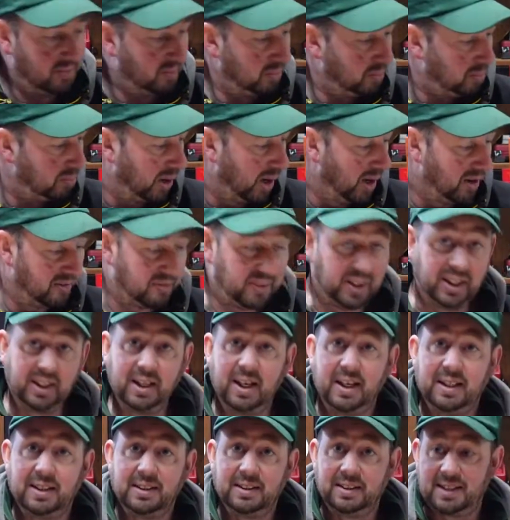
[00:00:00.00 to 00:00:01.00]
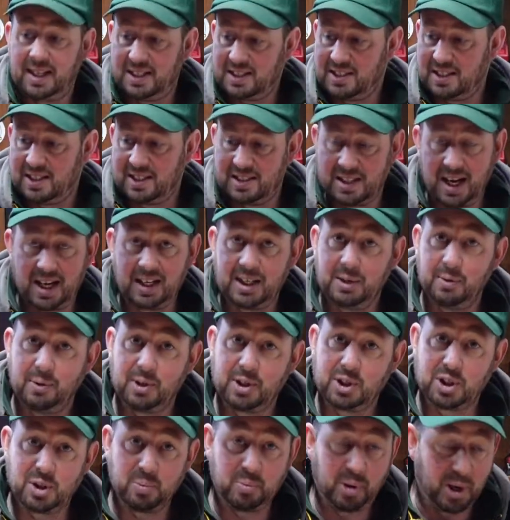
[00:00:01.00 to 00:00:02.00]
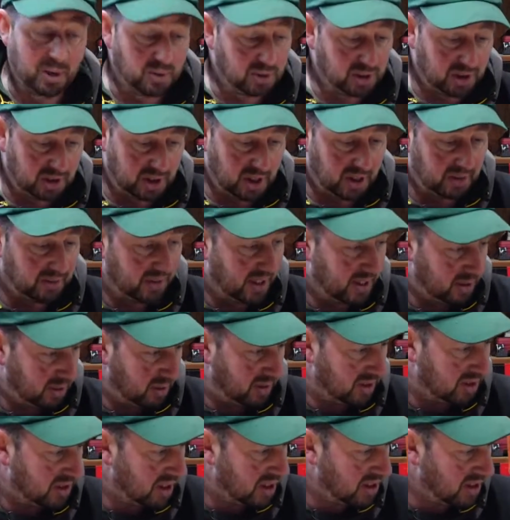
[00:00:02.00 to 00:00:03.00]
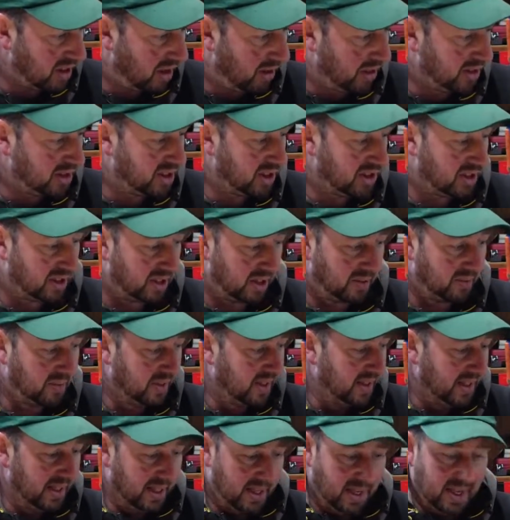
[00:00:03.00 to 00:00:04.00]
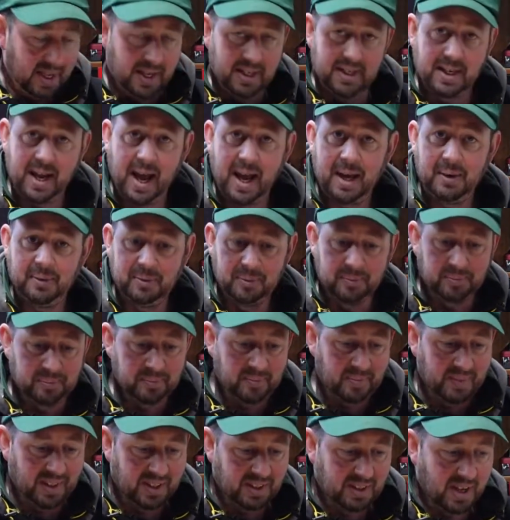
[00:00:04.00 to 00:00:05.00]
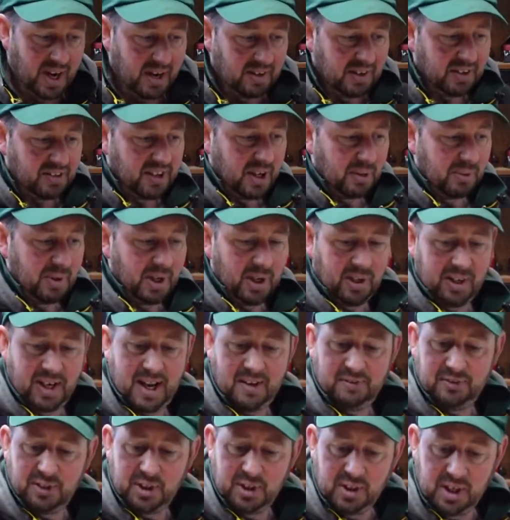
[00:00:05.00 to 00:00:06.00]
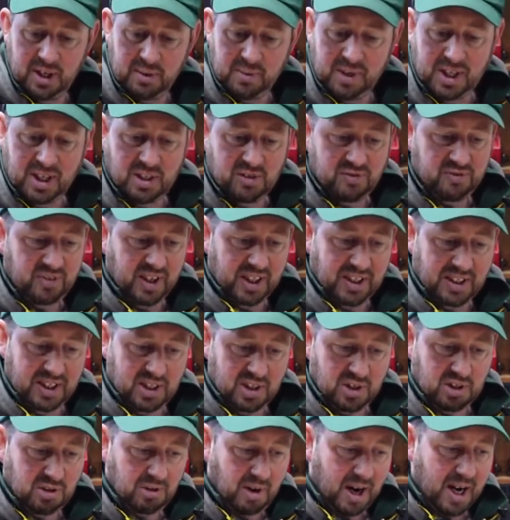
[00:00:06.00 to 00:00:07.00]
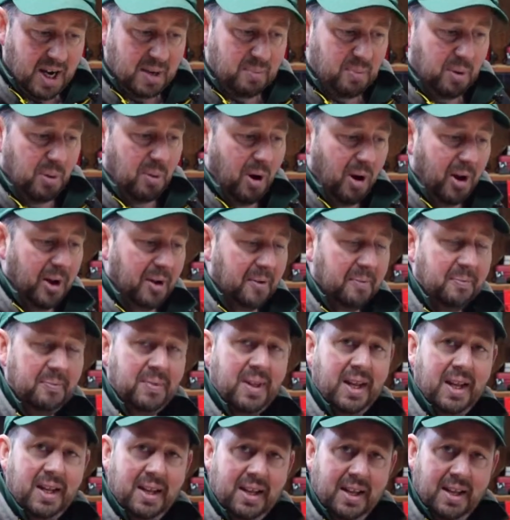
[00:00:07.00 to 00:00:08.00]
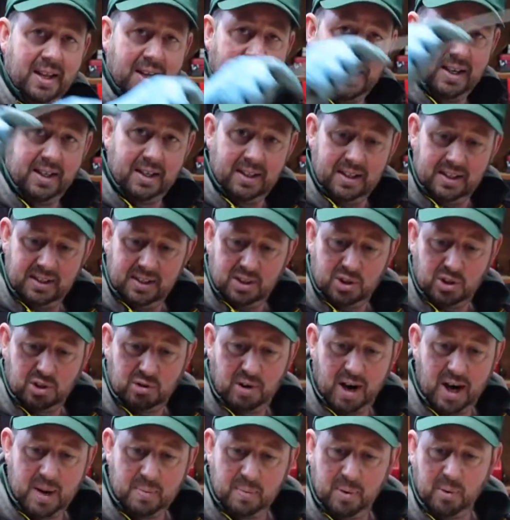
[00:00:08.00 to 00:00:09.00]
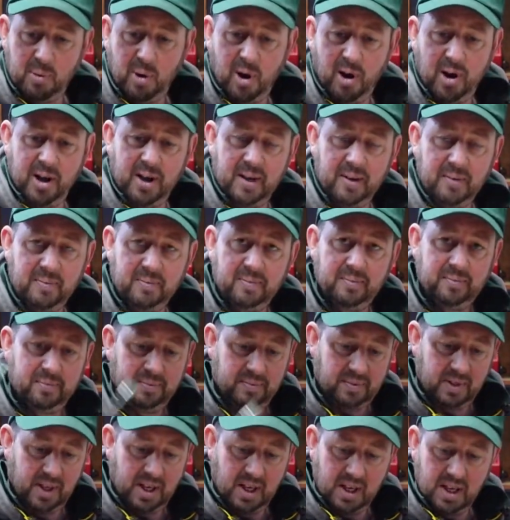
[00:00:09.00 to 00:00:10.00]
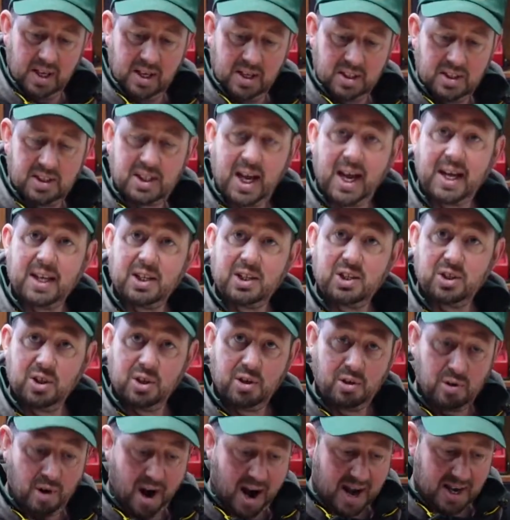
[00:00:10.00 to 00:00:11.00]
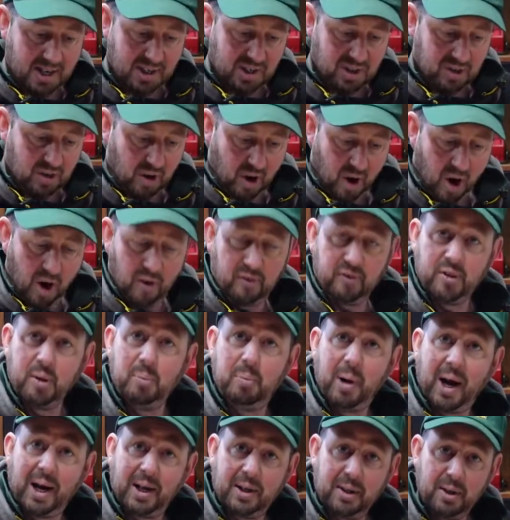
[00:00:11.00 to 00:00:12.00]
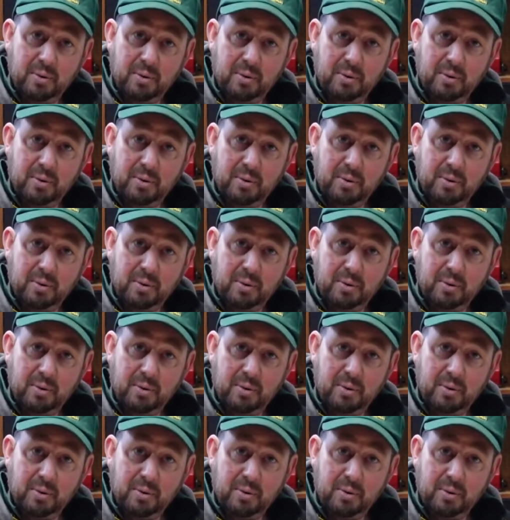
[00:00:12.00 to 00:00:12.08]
perfectly. That's exactly what it's supposed to do. That's what it's designed to do. Now, the only thing we've got left to do is fit this scraper wire. The scraper wire takes the grass off the back of the